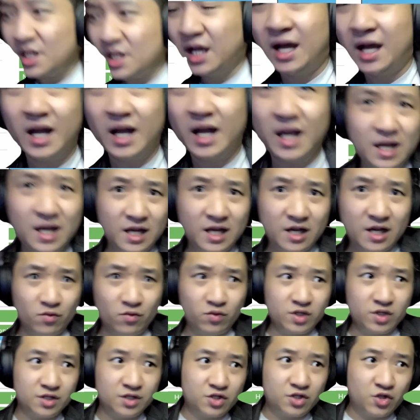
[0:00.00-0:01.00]

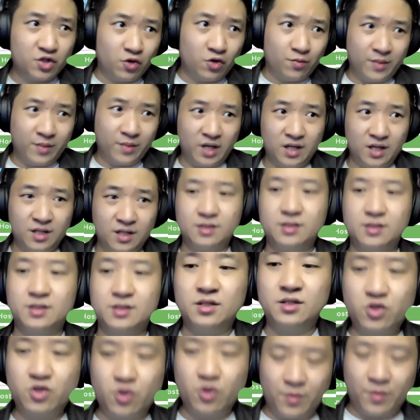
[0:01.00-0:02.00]
high-level domain
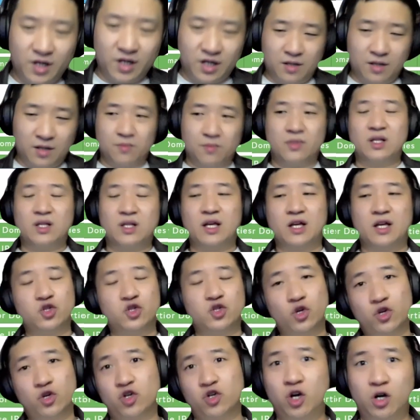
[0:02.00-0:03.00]
name like
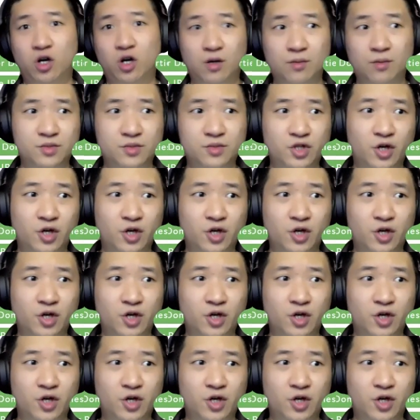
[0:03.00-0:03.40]
.com,